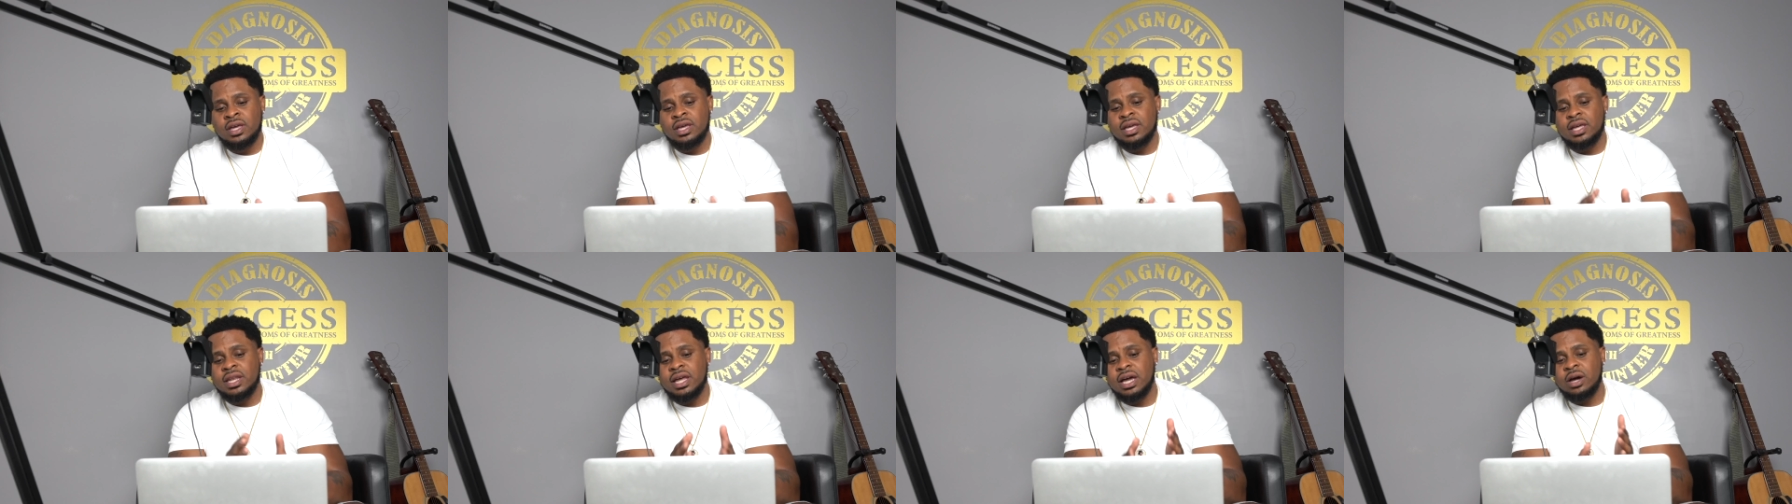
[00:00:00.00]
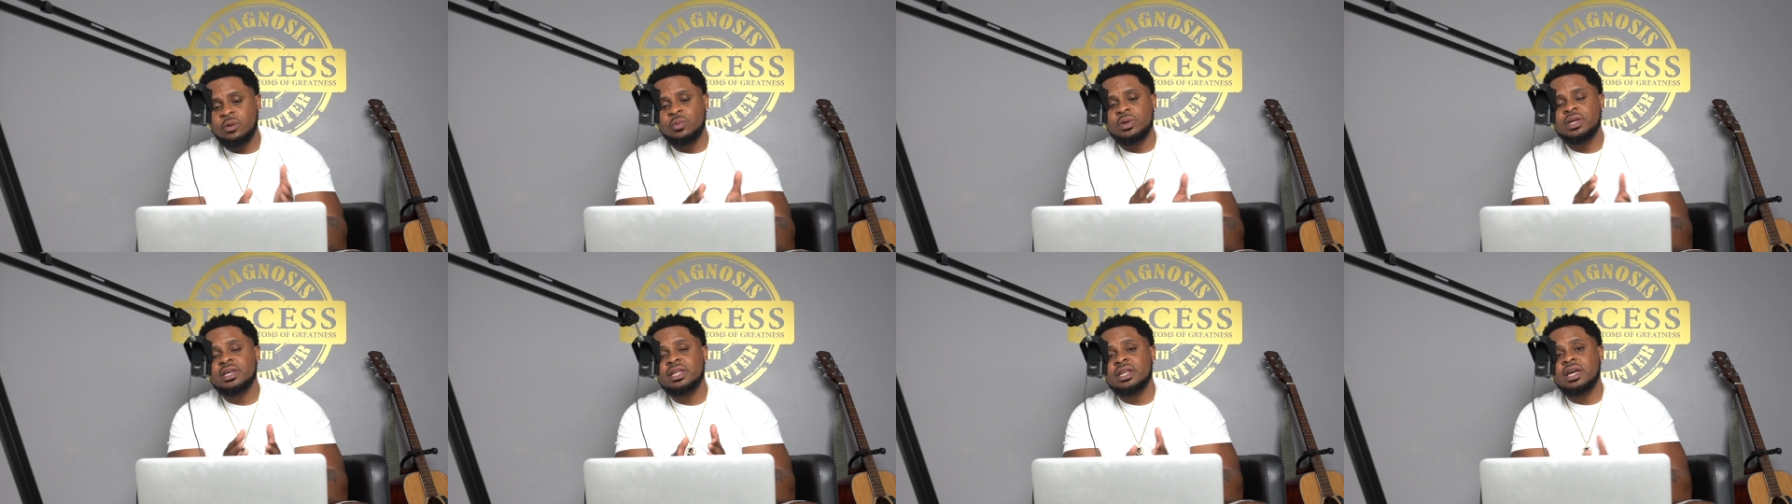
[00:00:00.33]
and how
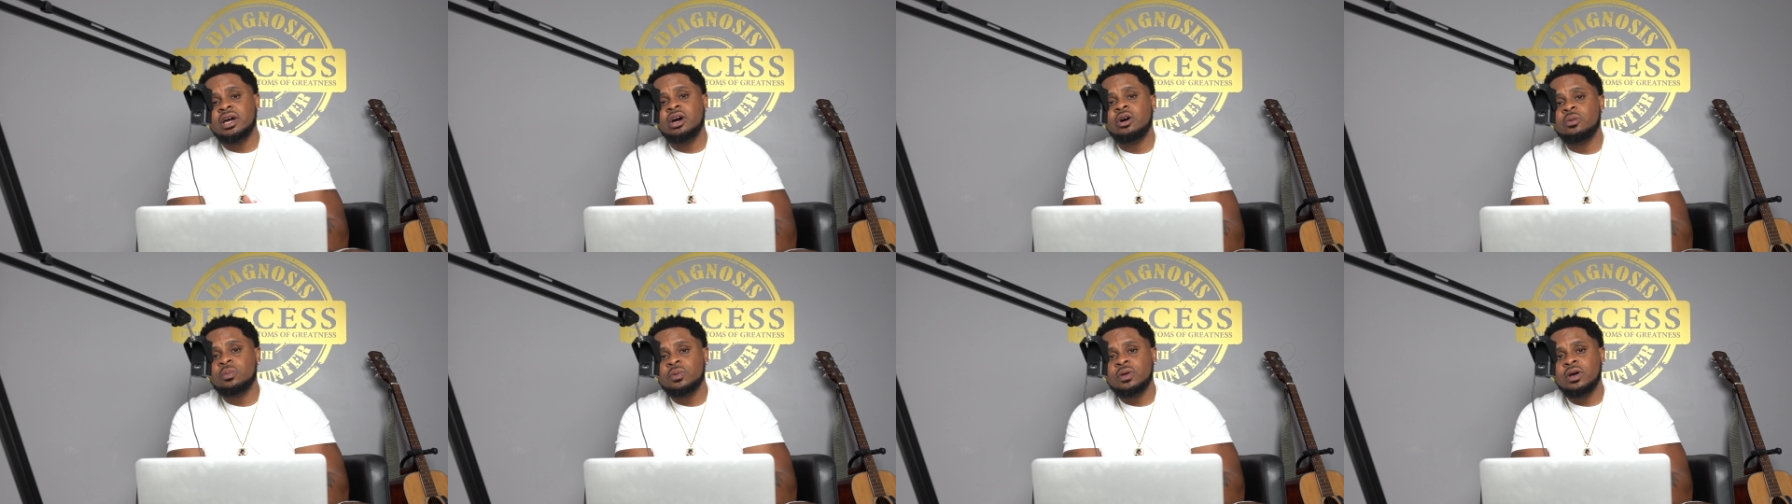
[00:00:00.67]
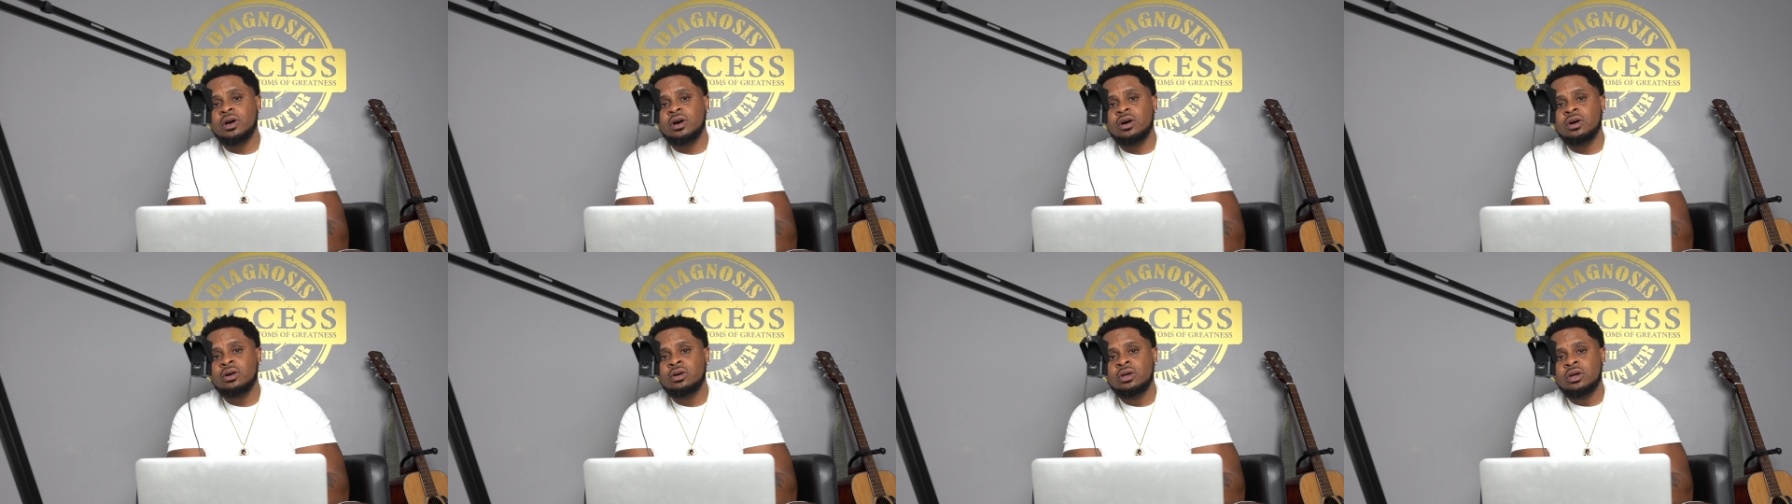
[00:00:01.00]
we can help
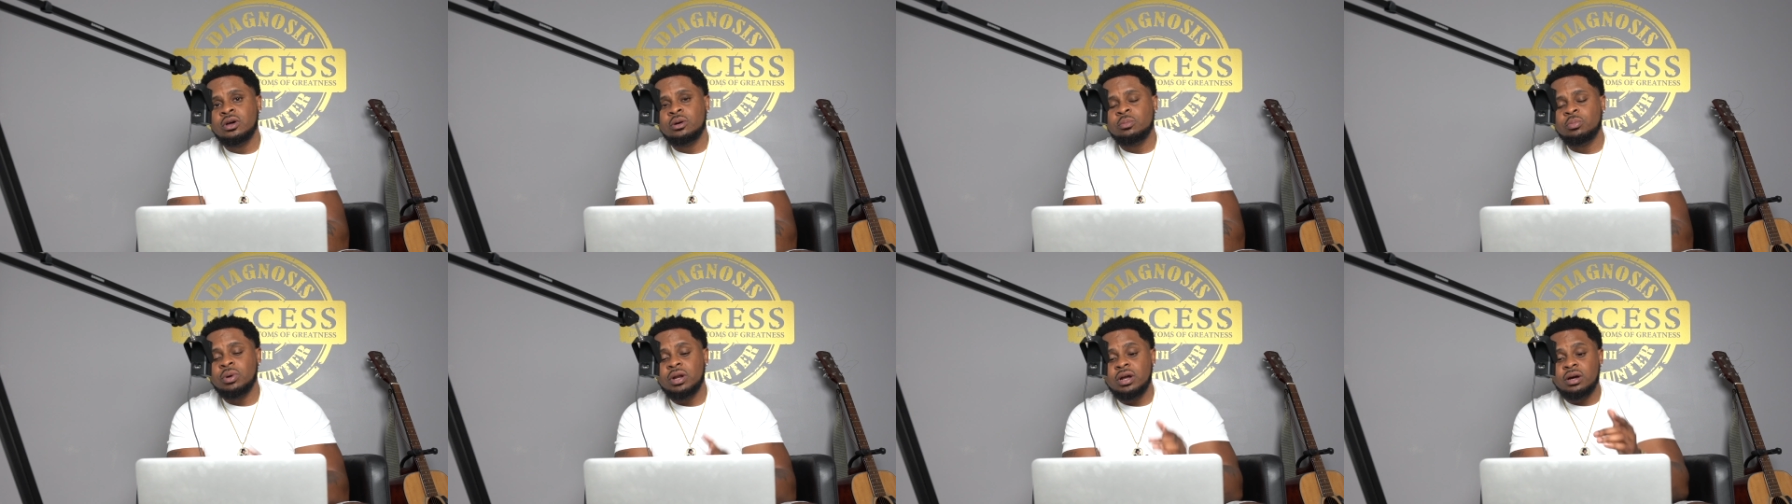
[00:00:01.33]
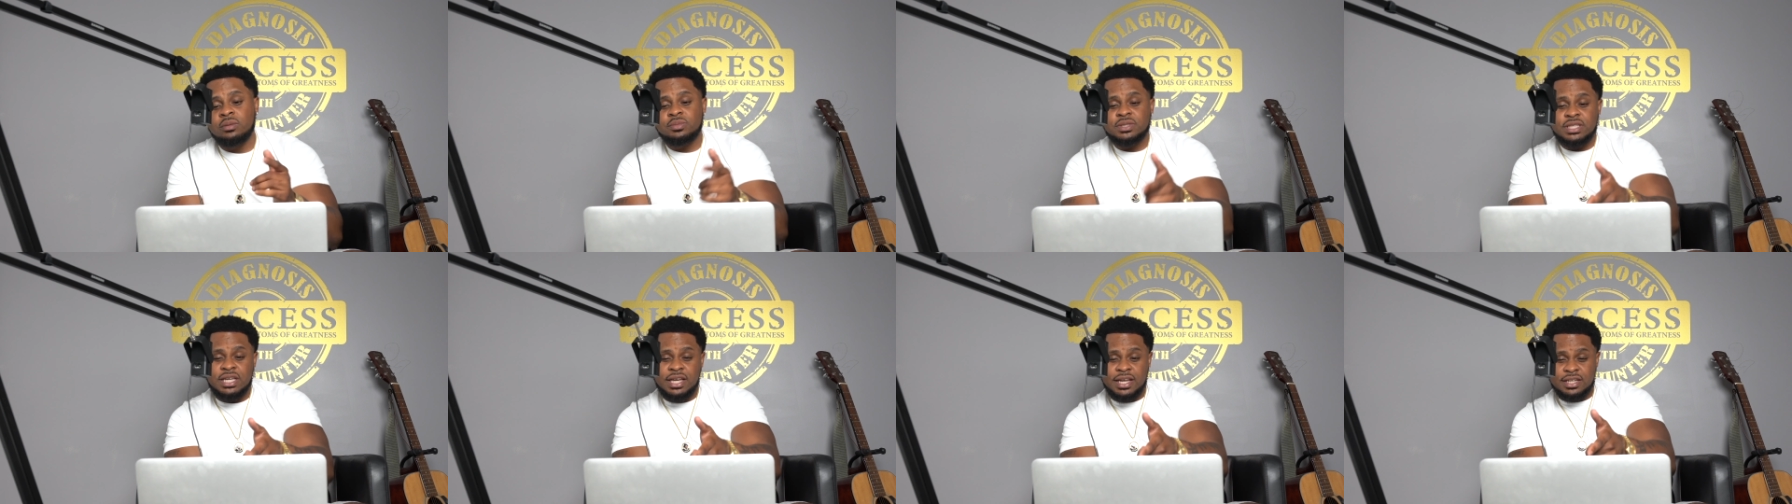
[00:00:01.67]
y'all. But
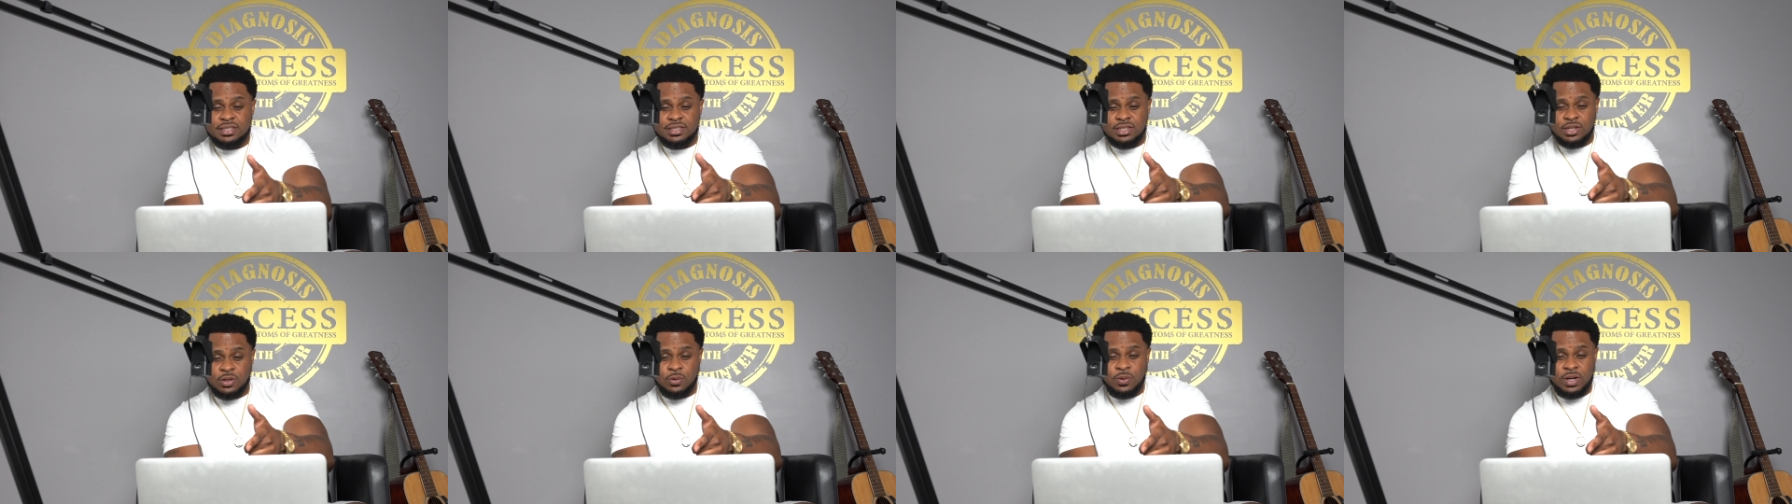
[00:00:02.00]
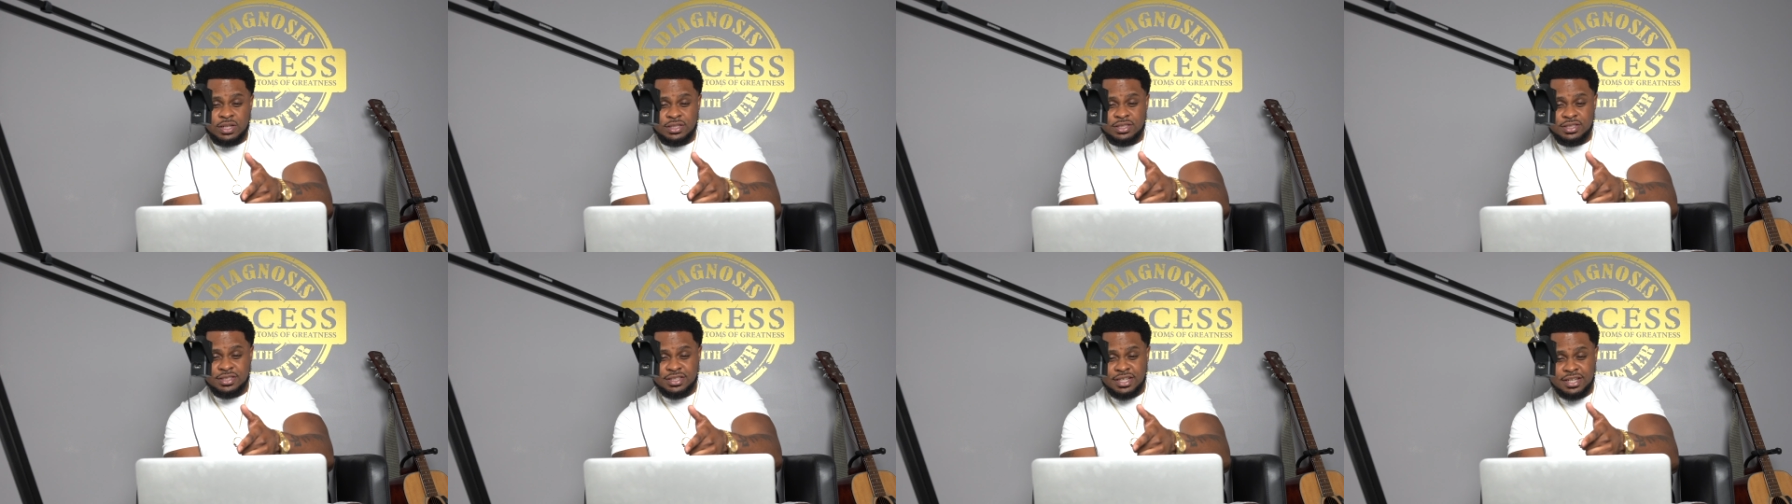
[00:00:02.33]
to answer your
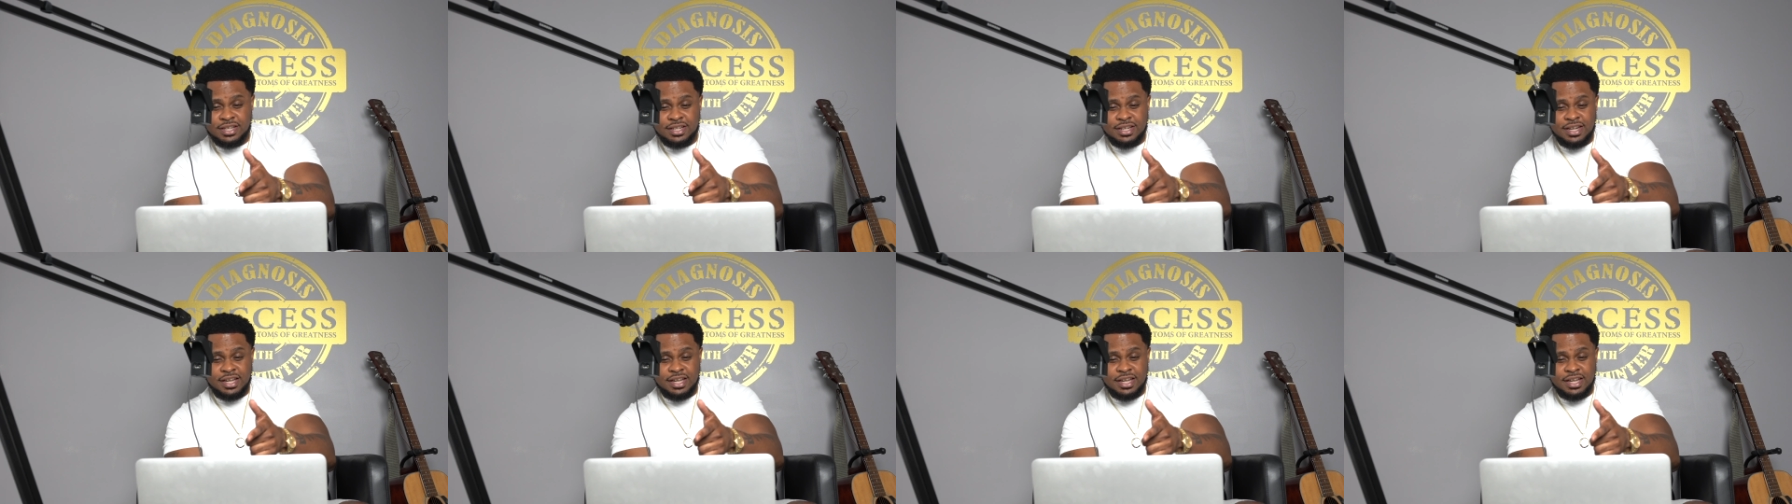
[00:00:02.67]
question, Jay, the